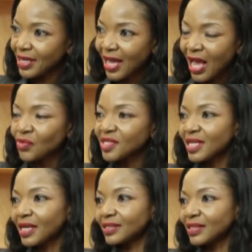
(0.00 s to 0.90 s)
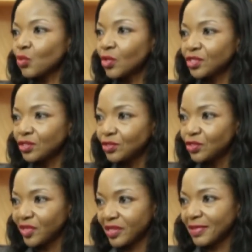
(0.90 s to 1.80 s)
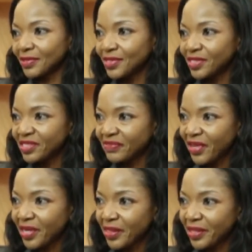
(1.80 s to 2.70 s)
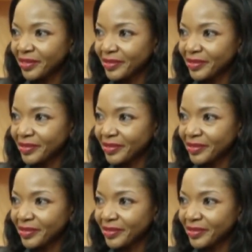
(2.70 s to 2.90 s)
How is that, and what are you doing about it, if anything?